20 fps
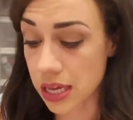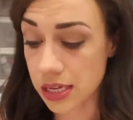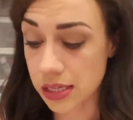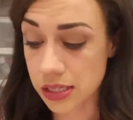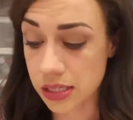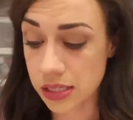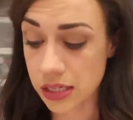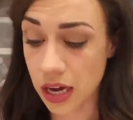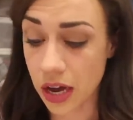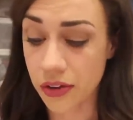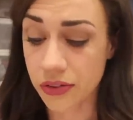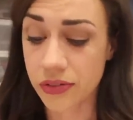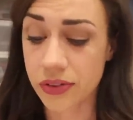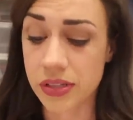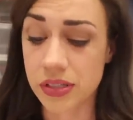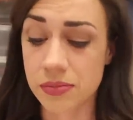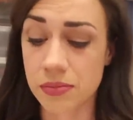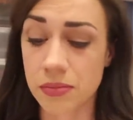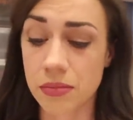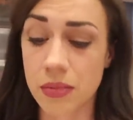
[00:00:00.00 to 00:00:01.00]
this stuff
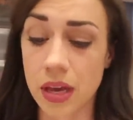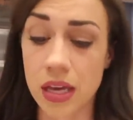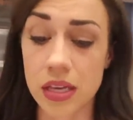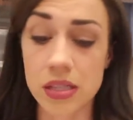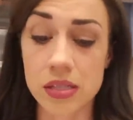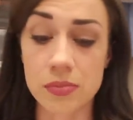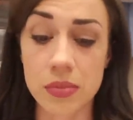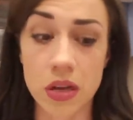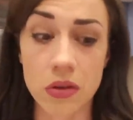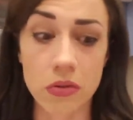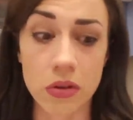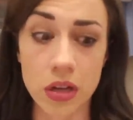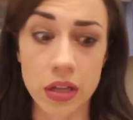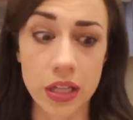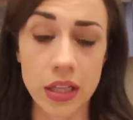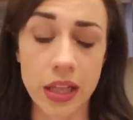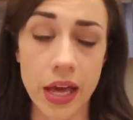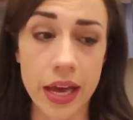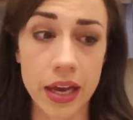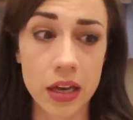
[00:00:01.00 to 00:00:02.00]
it makes me
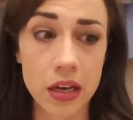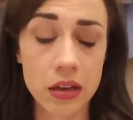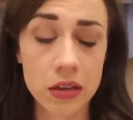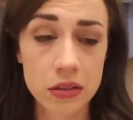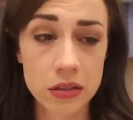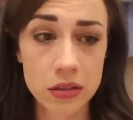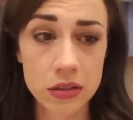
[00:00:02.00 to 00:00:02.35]
really like